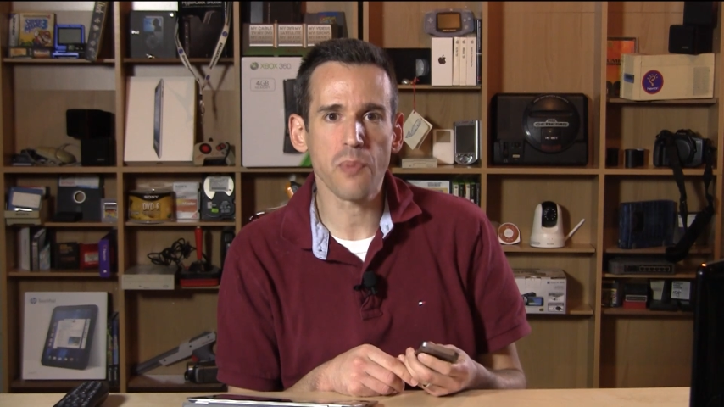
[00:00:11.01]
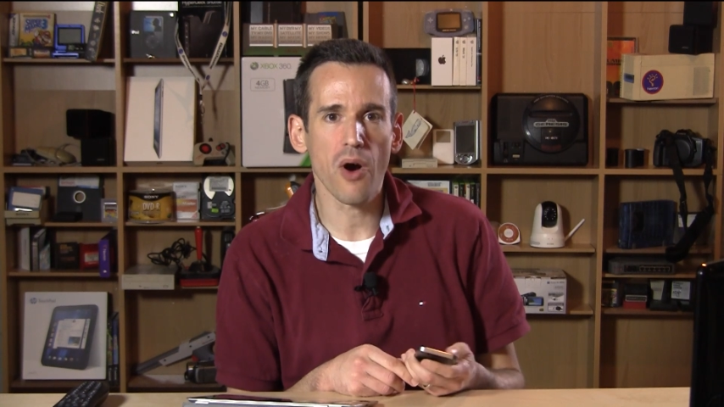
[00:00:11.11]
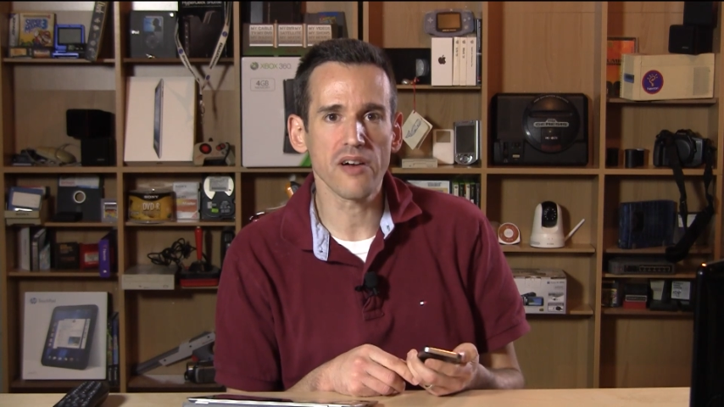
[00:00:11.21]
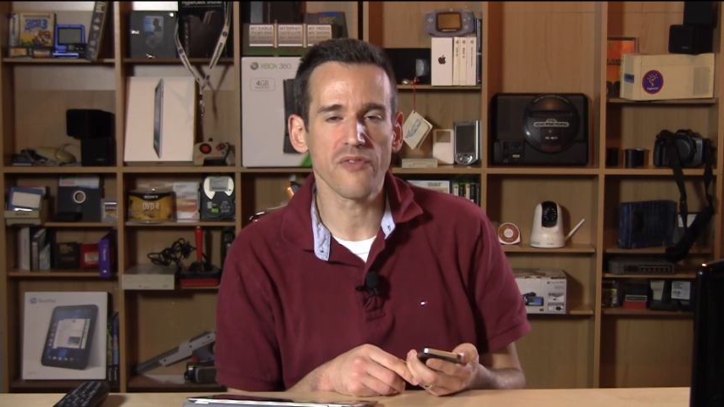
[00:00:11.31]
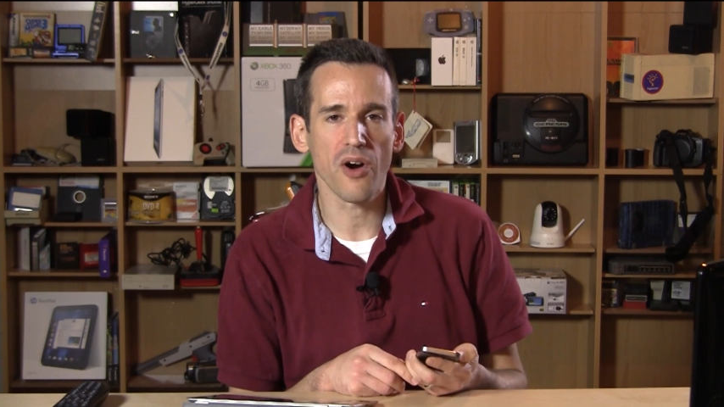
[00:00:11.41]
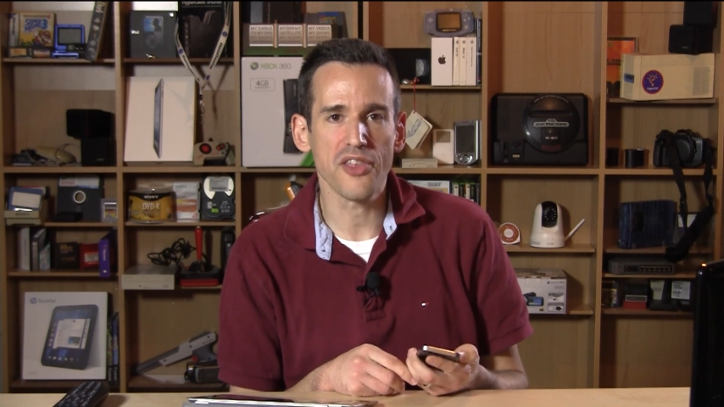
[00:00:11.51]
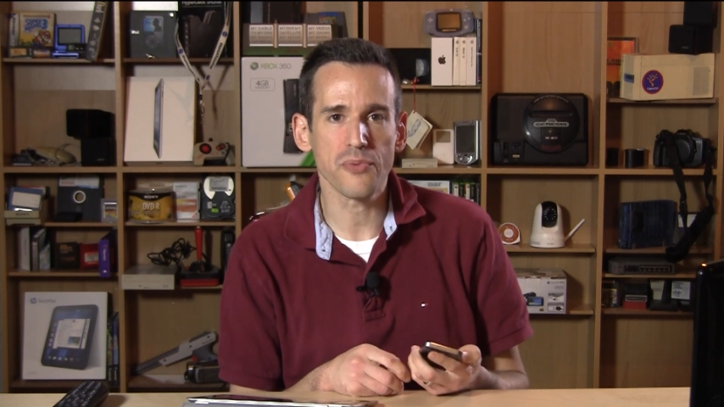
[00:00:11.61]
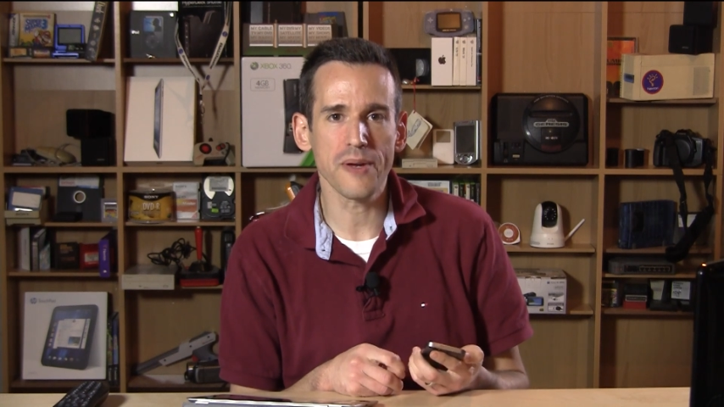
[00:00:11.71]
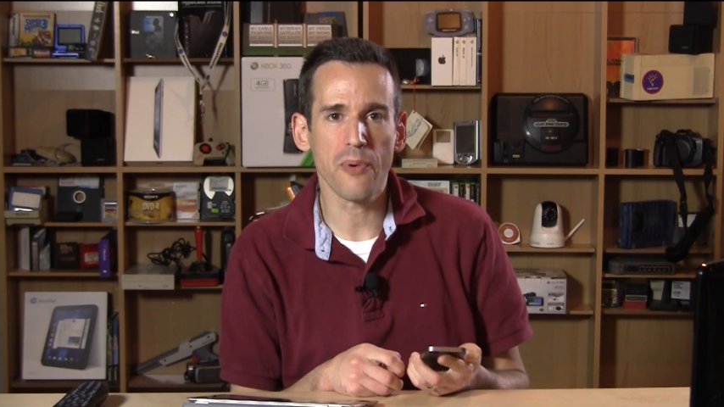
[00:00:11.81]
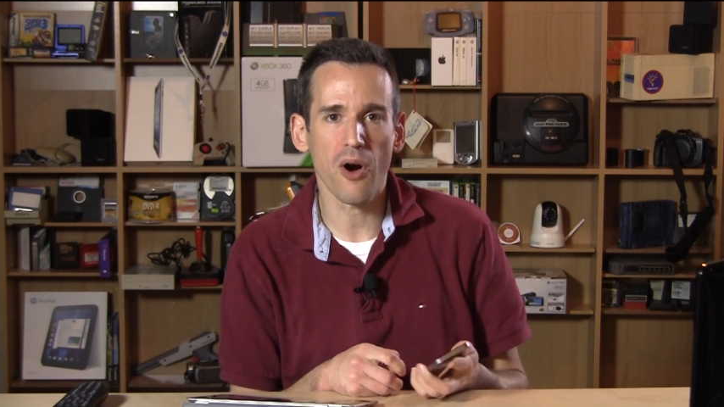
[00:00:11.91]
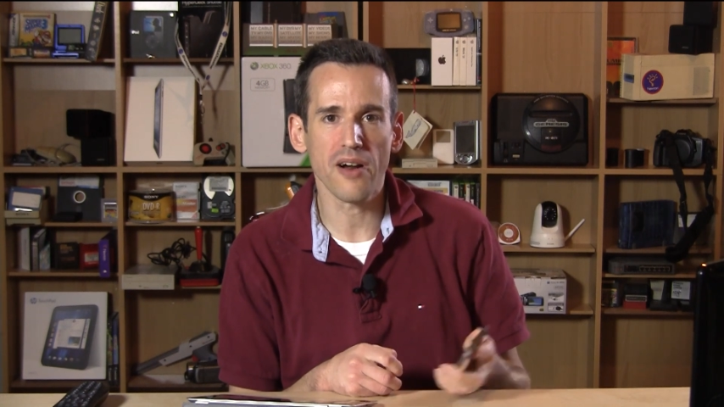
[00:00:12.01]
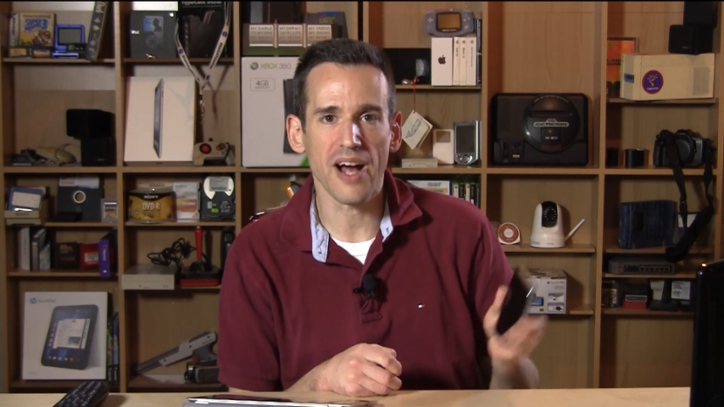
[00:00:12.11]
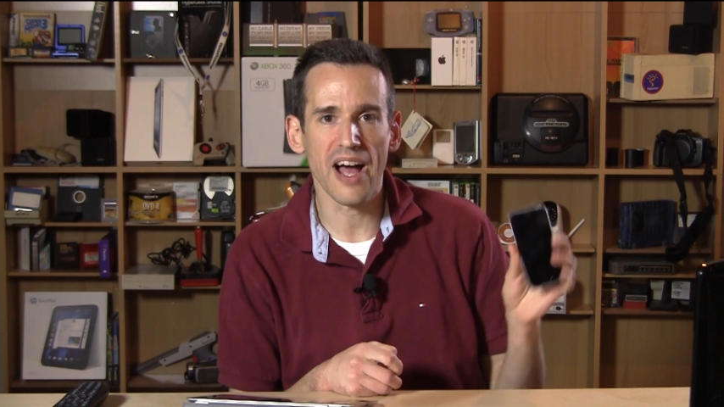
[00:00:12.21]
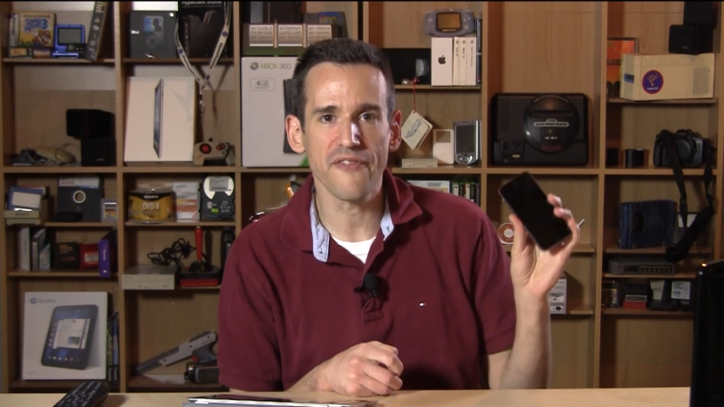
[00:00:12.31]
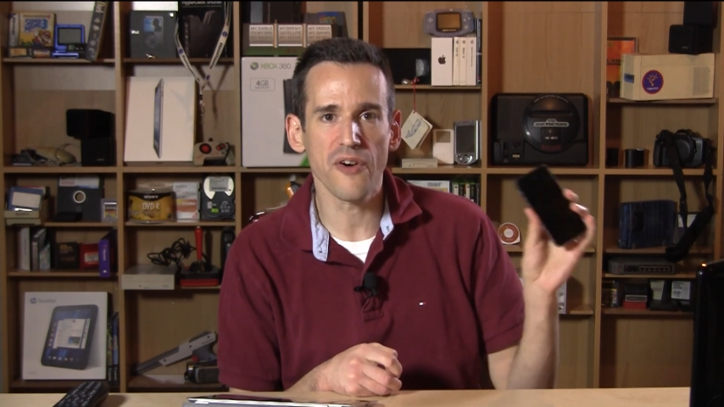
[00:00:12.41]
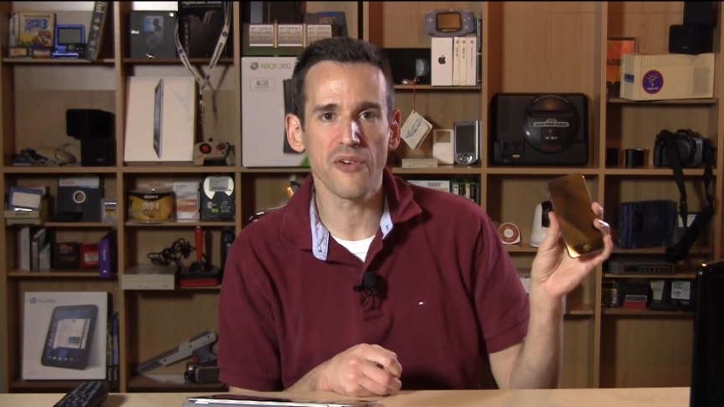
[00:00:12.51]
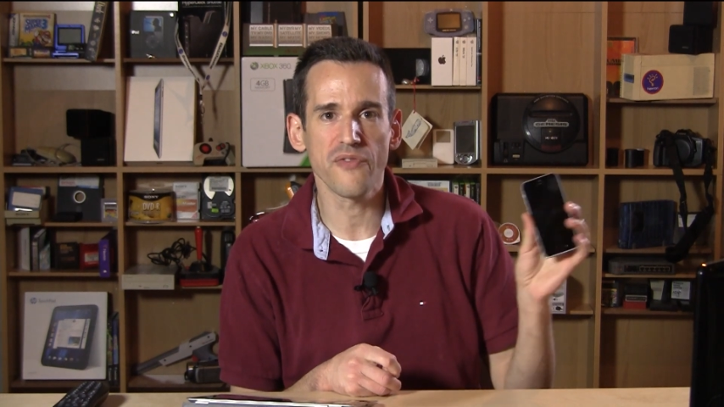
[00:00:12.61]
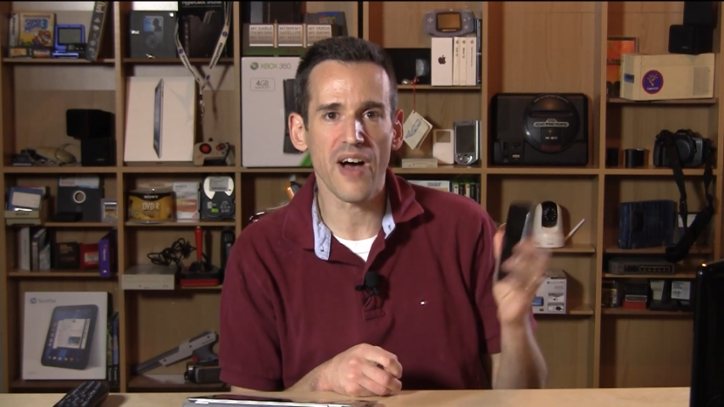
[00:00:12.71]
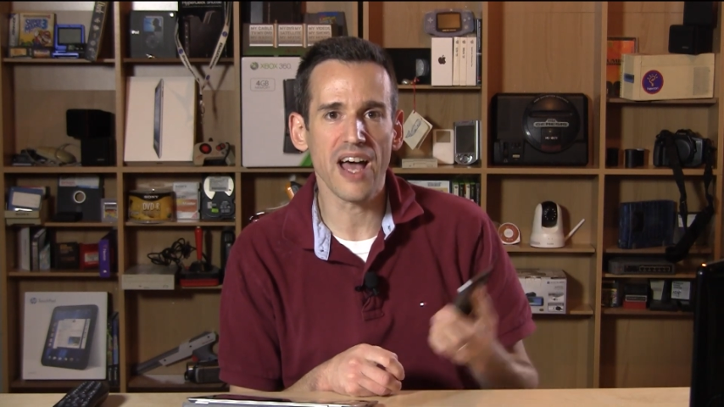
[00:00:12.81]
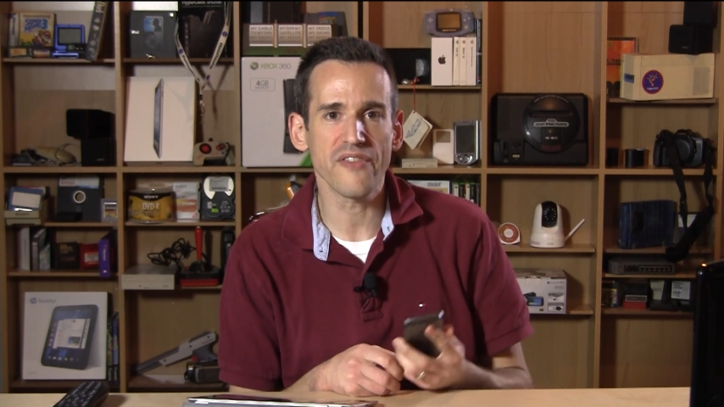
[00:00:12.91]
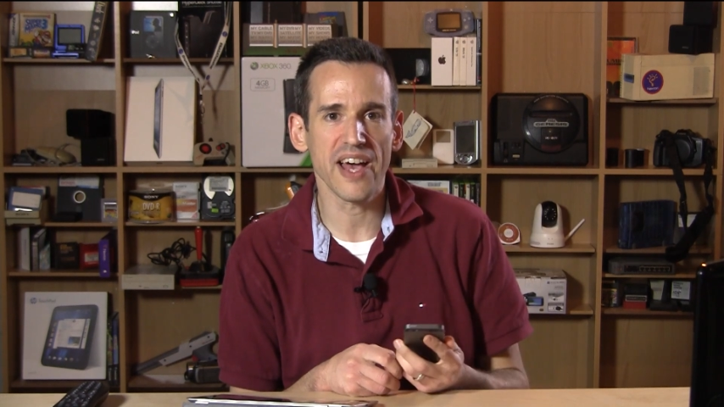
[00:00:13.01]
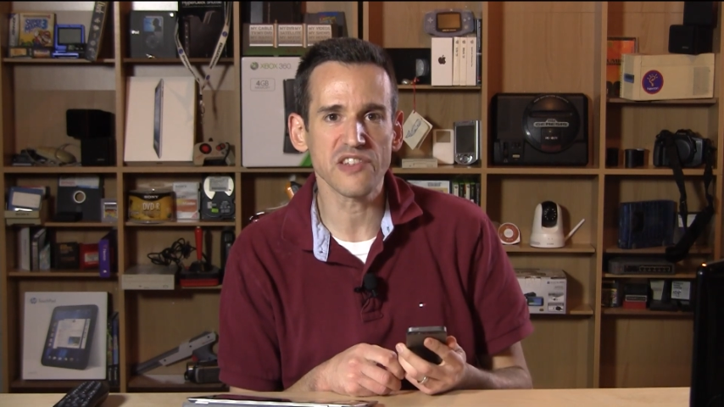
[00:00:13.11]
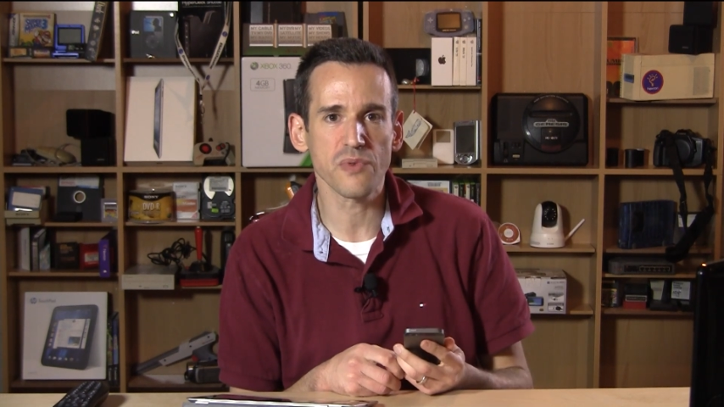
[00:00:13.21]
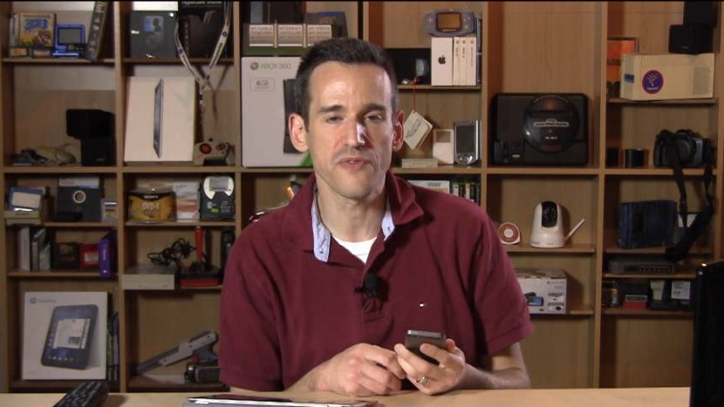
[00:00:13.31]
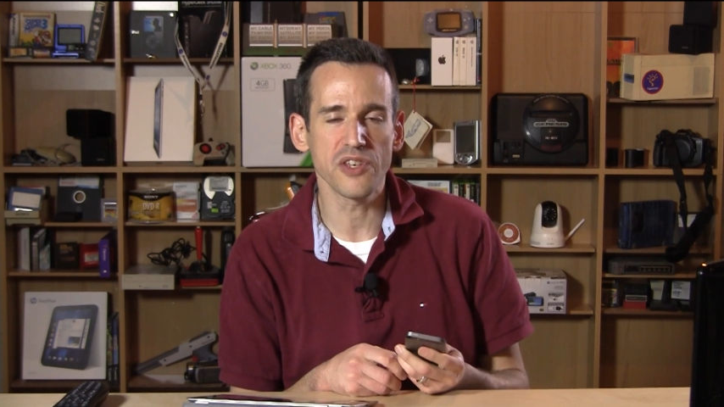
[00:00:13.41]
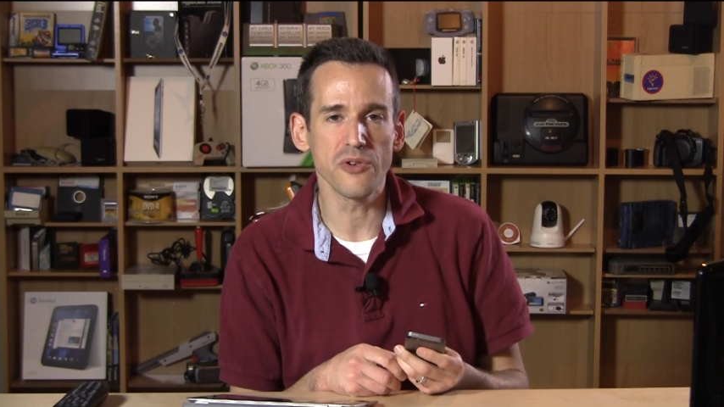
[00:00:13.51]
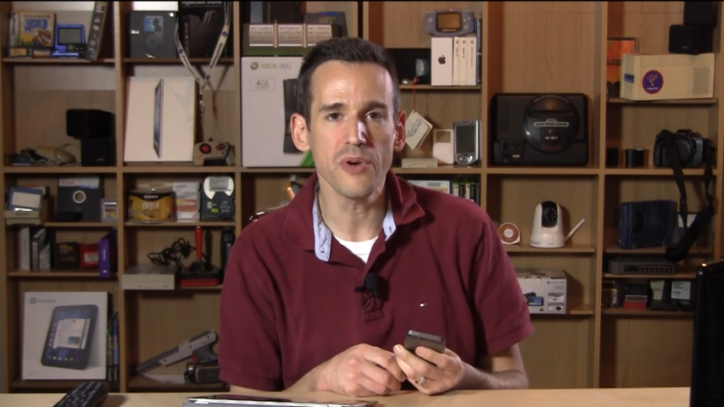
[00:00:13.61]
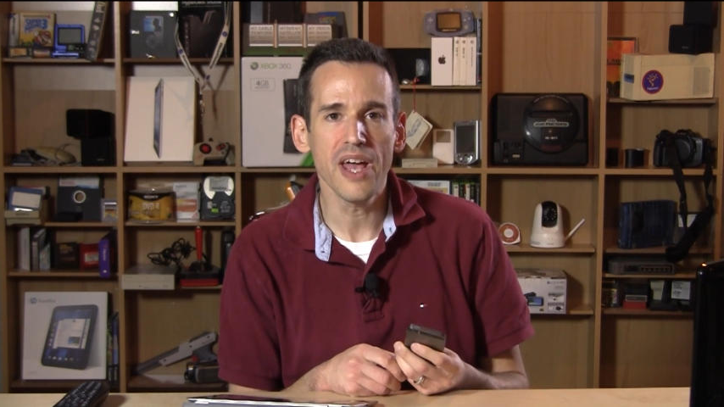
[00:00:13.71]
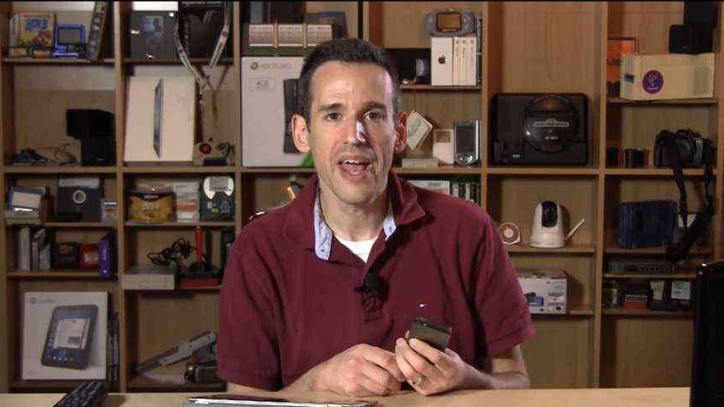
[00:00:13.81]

part of our three-part iPhone five S review,